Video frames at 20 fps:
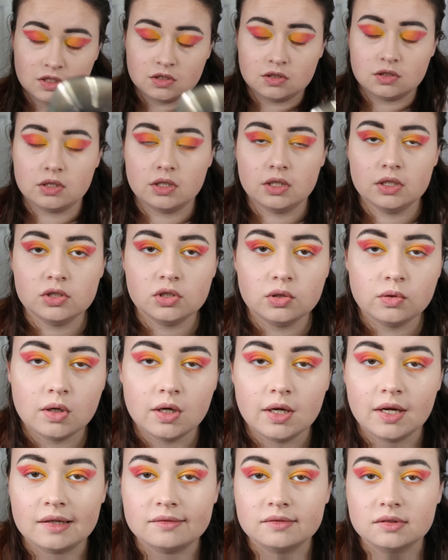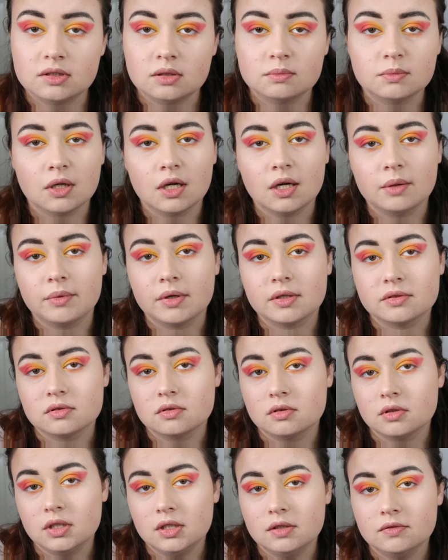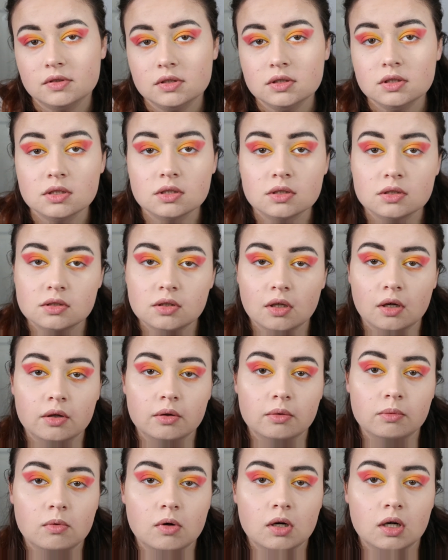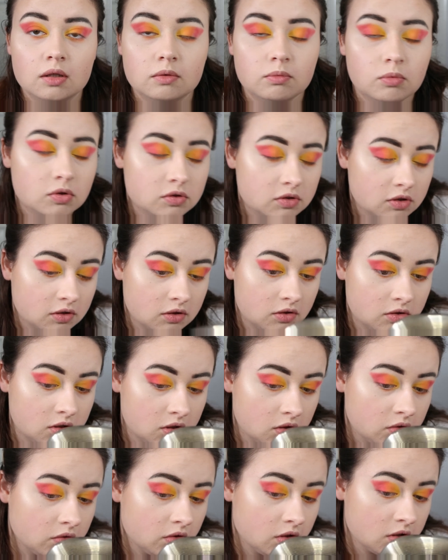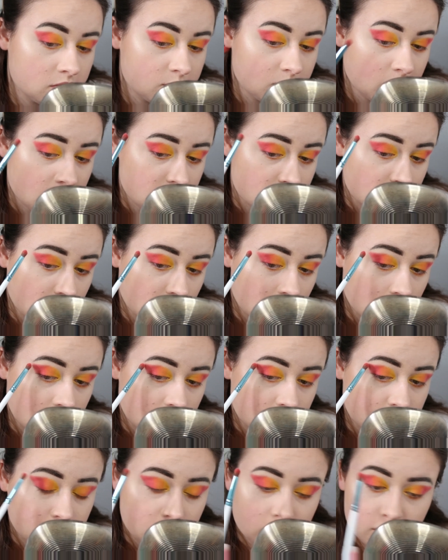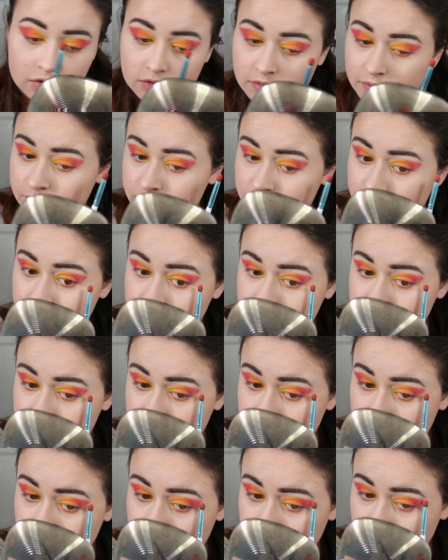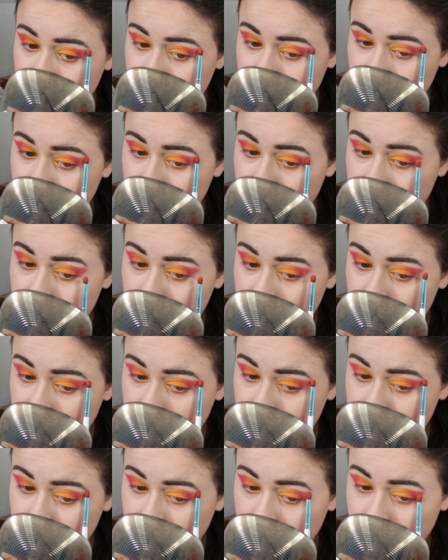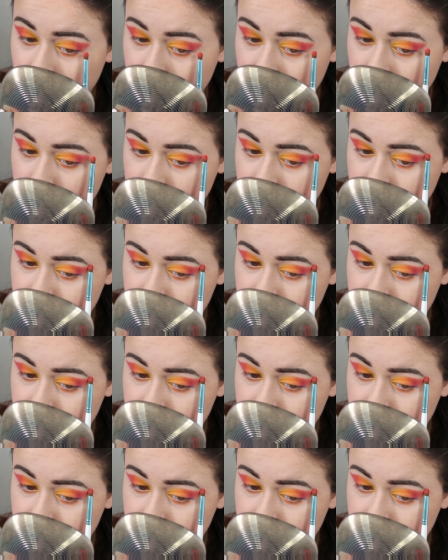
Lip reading: So the issue I have is that my eyebrows are not even, so what I was going to do is match it up to the point of the eyebrow.